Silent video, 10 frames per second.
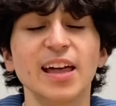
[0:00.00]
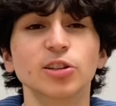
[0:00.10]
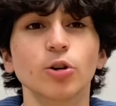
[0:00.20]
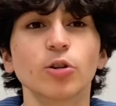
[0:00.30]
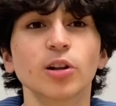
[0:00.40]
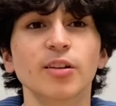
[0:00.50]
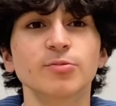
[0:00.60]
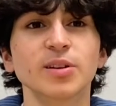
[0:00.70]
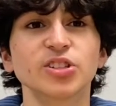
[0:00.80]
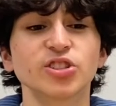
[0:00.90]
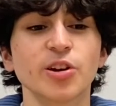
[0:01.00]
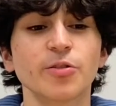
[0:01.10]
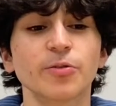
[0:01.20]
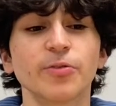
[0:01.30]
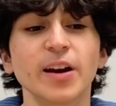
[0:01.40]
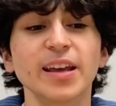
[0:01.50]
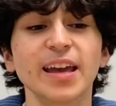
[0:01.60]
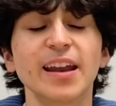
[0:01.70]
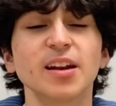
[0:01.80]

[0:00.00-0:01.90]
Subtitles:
and local governments share funding and